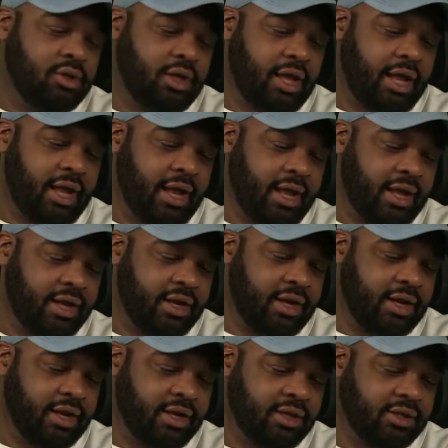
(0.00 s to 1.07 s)

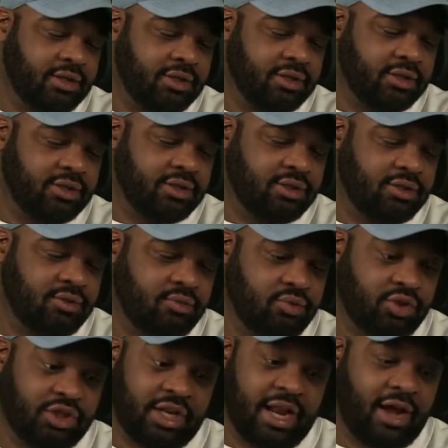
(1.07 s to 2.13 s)
and
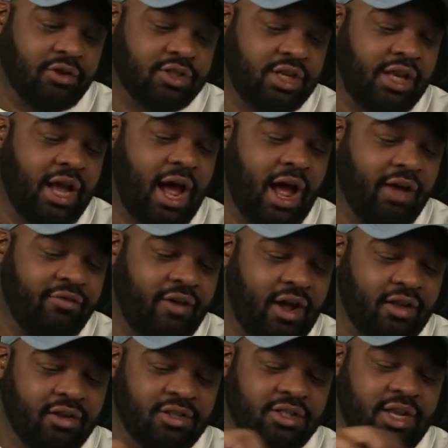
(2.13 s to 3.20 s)
Sadowski.
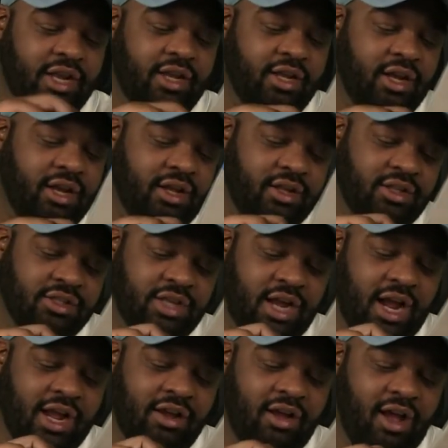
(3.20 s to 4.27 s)
Hi-Fi looks like
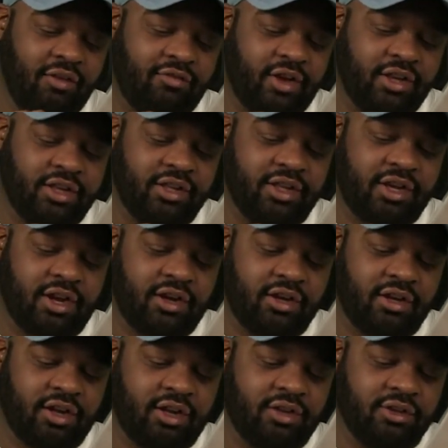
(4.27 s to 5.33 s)
Hi-Fi did the
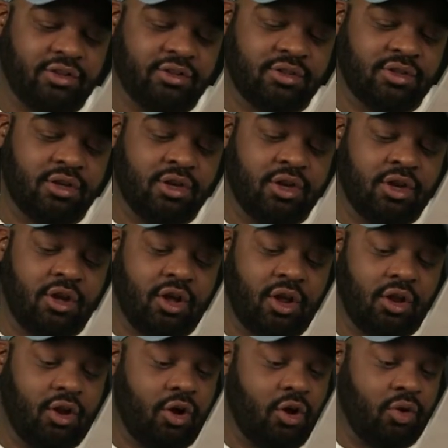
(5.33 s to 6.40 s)
colors
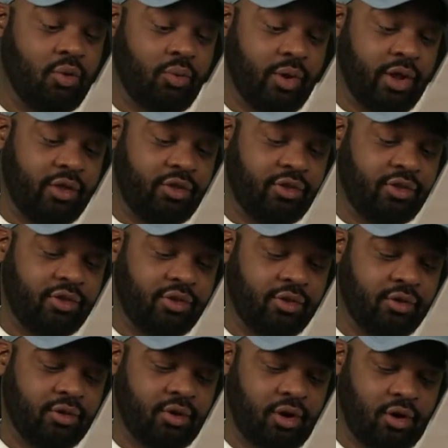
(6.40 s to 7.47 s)
along with
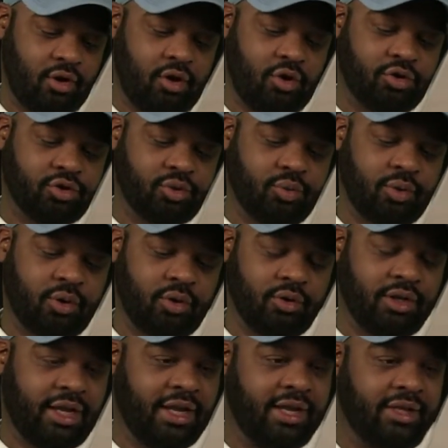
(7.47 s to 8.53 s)
A Larger
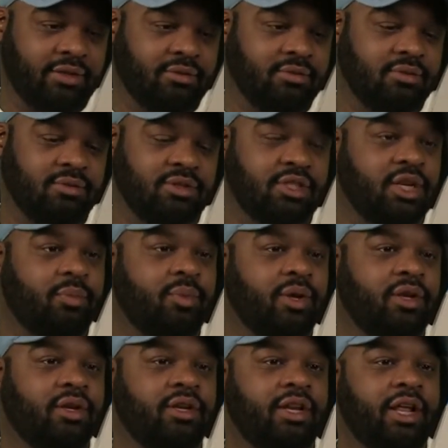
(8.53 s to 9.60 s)
World and
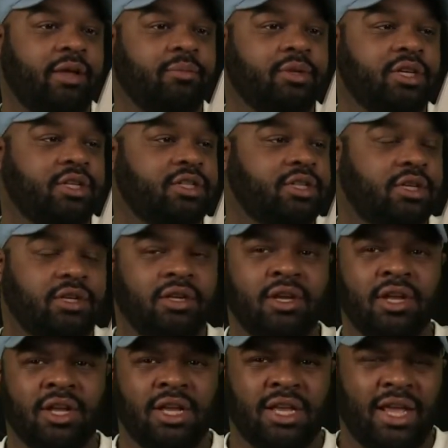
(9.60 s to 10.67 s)
someone named Denton.
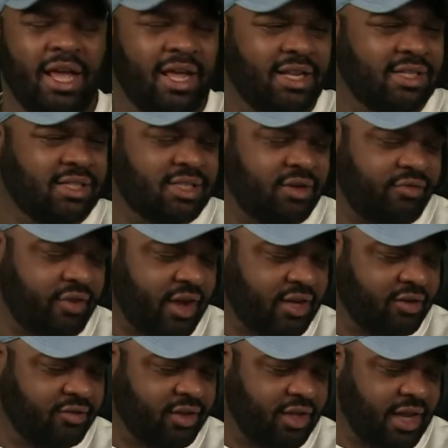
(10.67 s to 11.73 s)
Yeah, this is
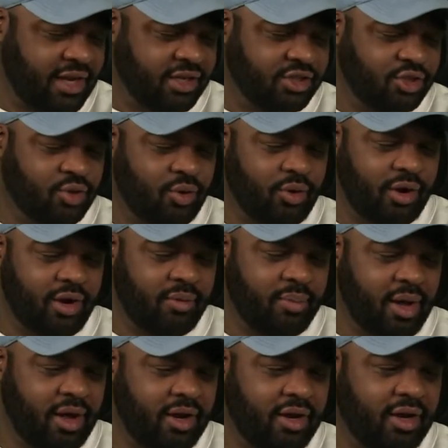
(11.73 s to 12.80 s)
effectively like a story
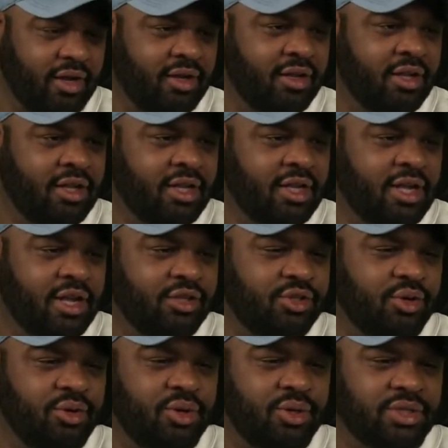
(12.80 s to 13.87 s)
about a
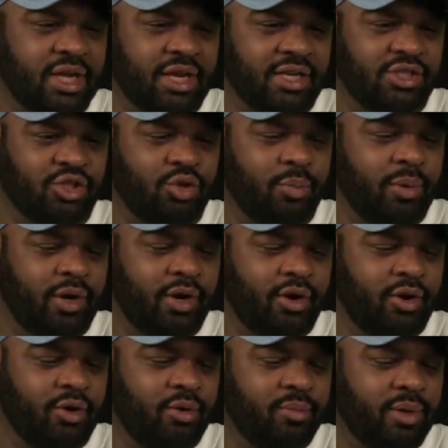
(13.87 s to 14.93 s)
dude who's like a
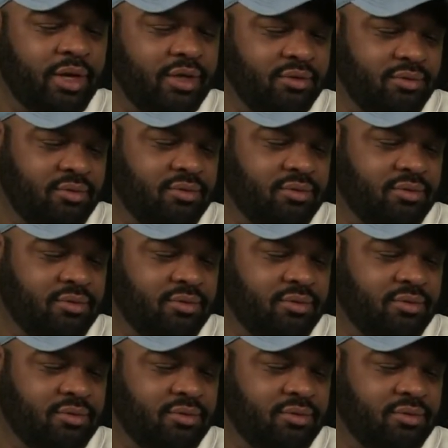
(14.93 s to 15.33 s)
superhero, but